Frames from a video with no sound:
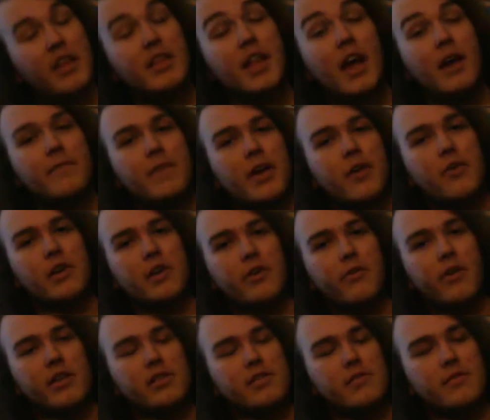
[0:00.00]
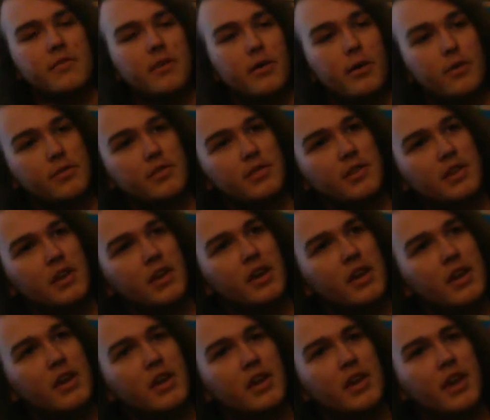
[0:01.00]
Not very aggressive though. See,
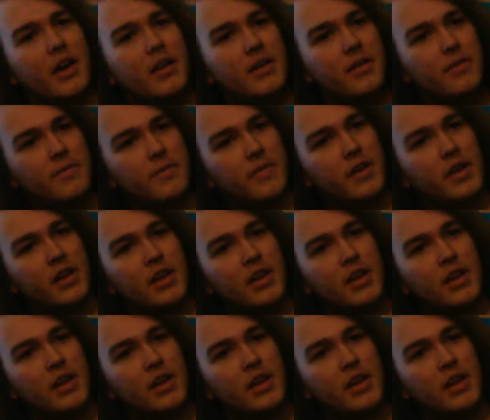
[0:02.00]
he kind of